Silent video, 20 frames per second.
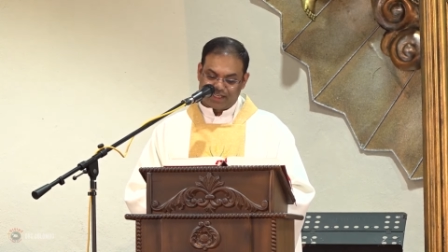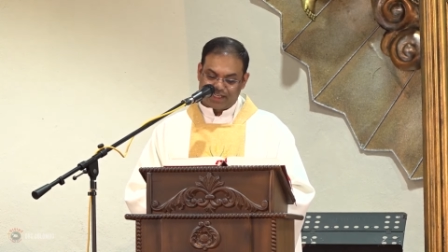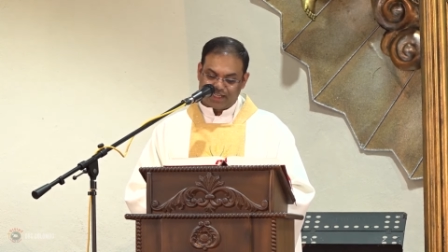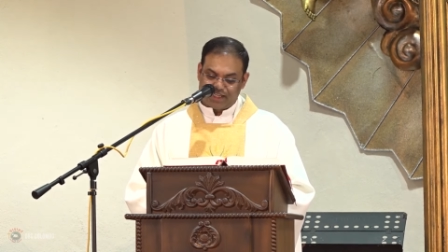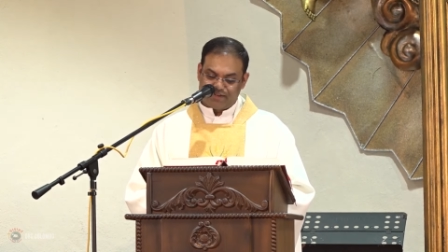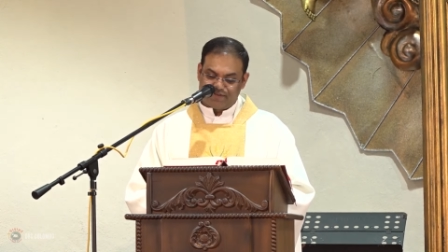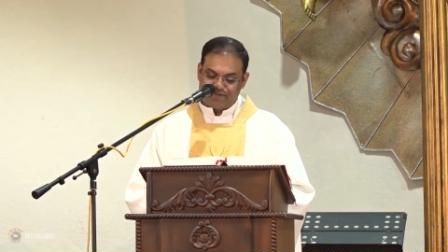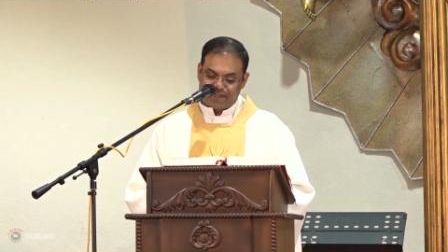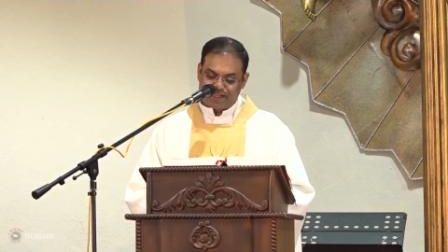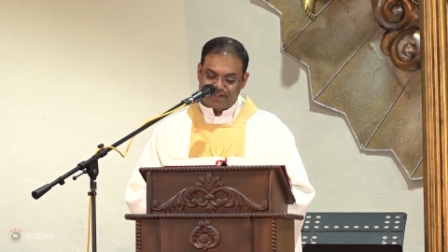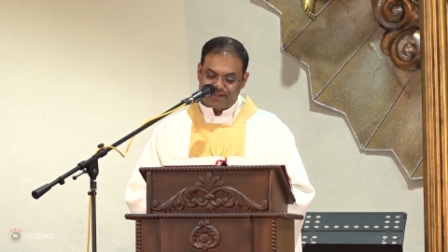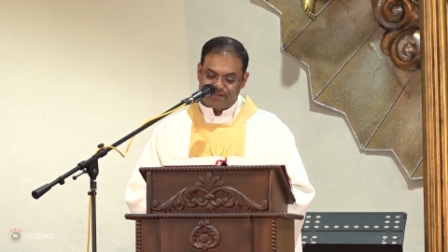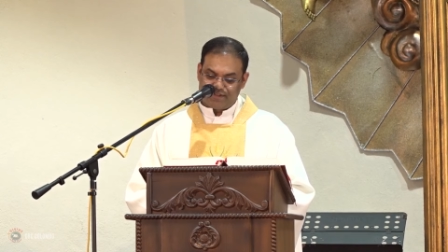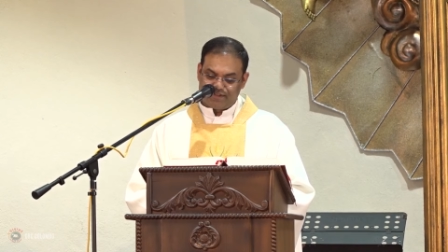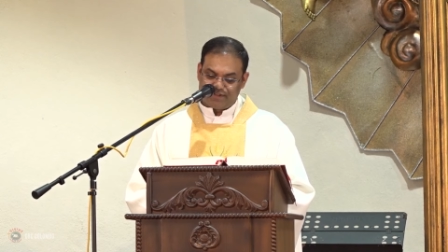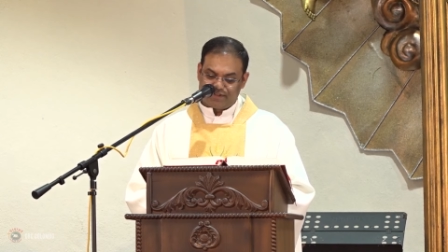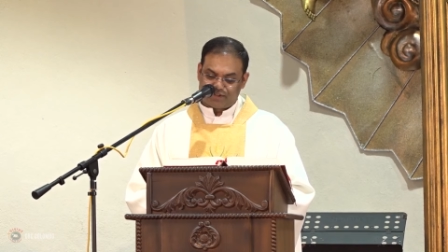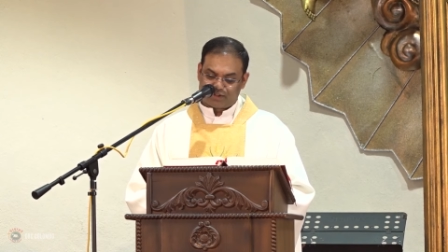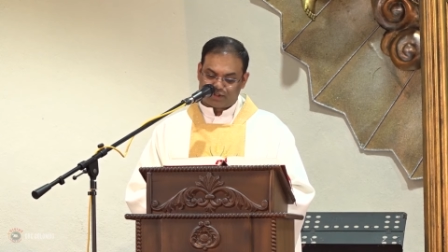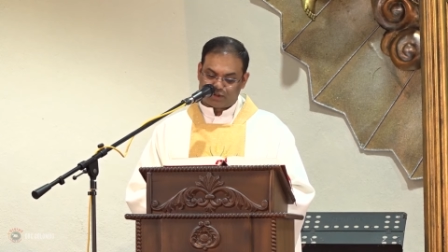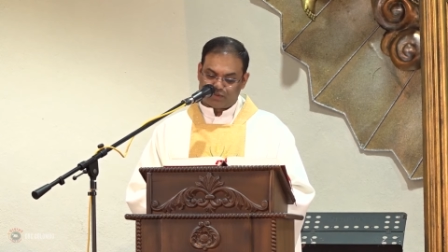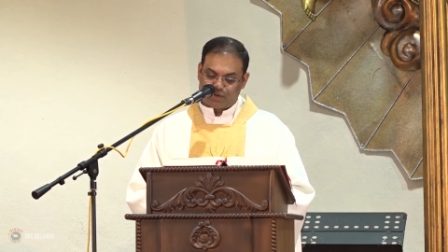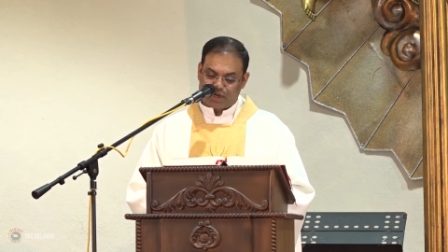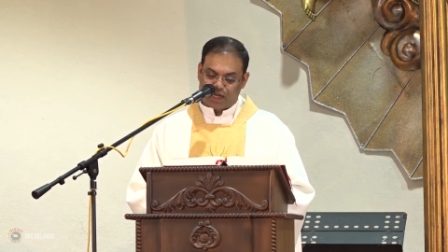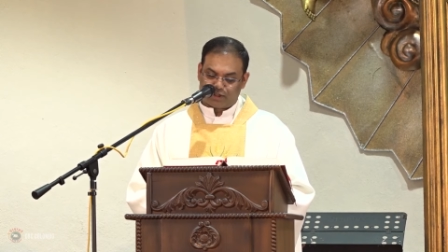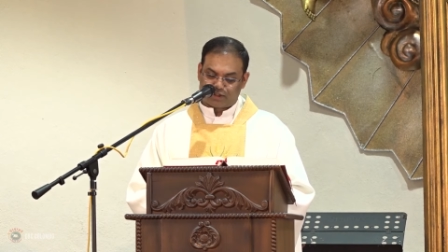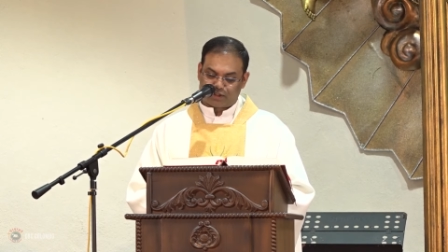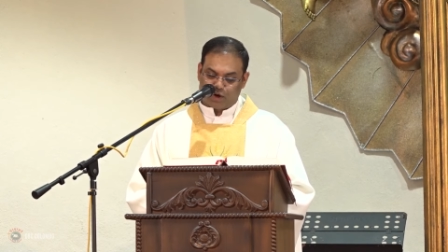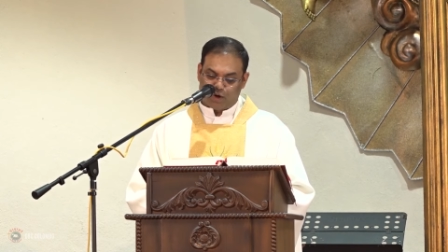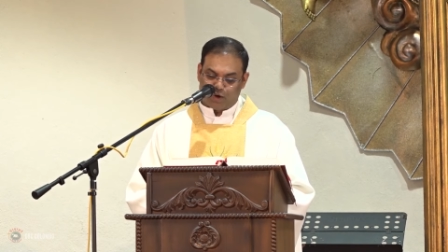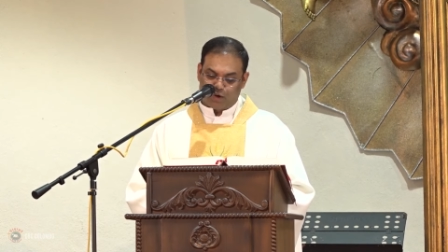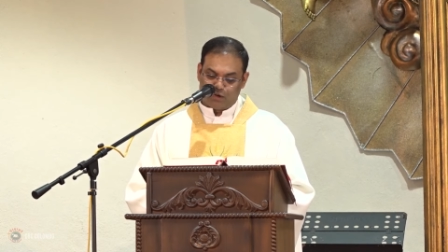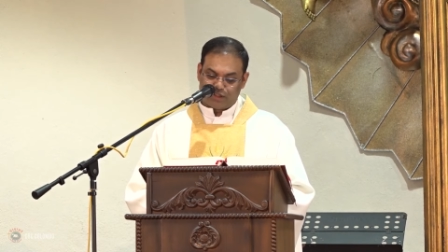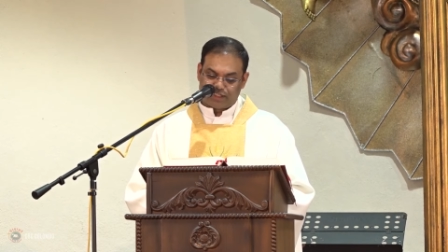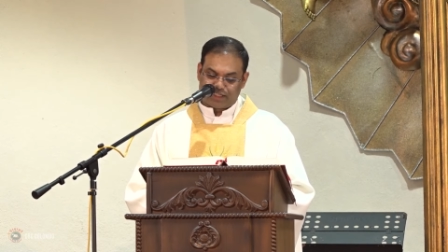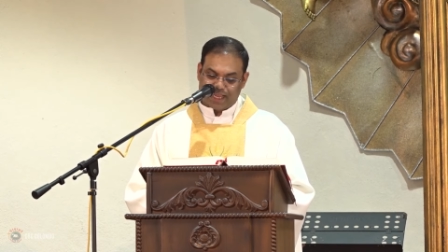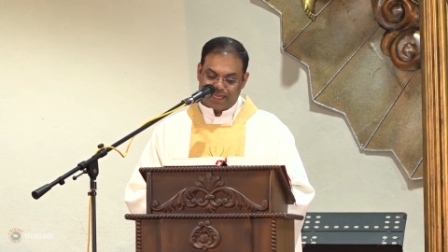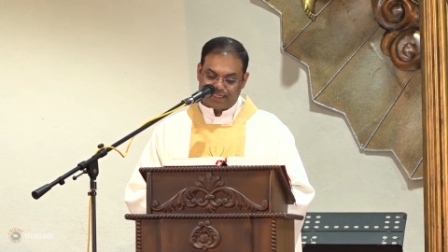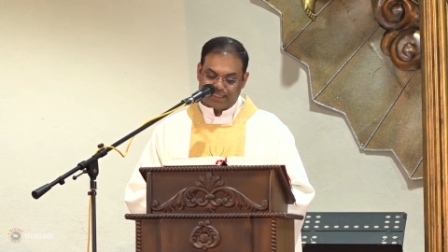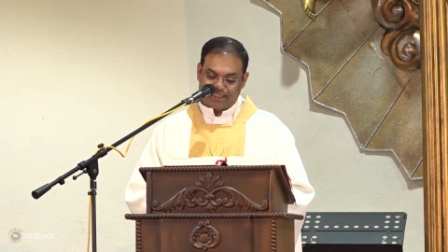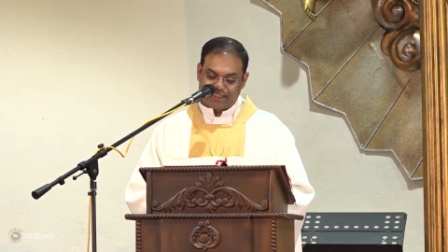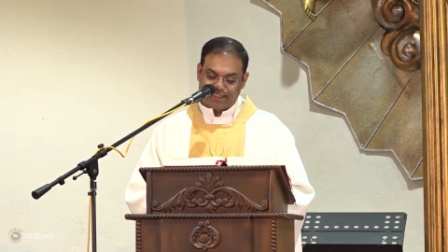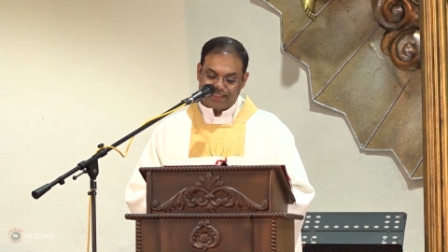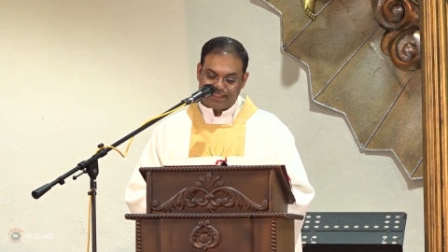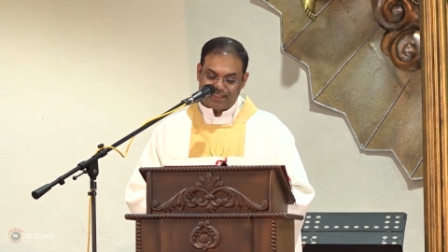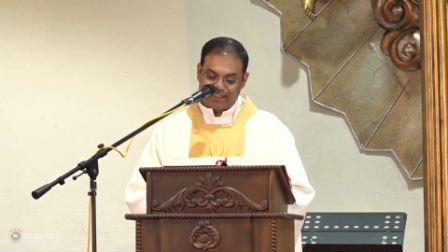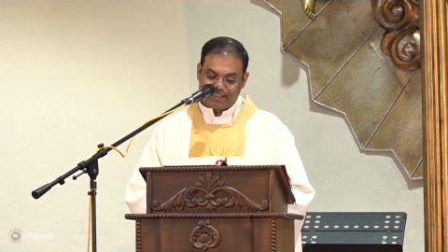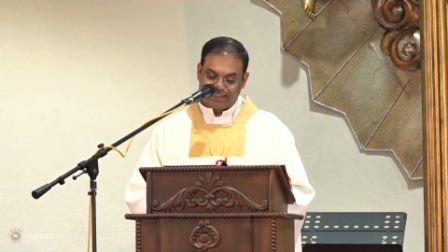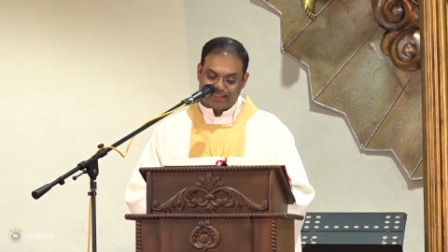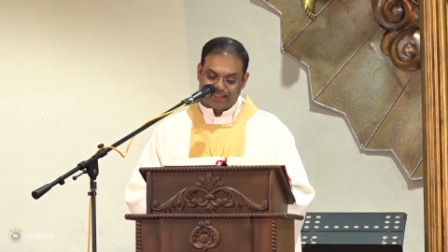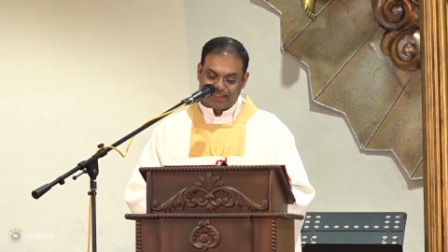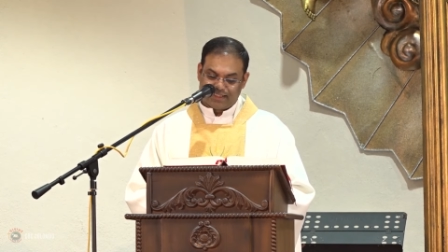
And he went throughout all Galilee,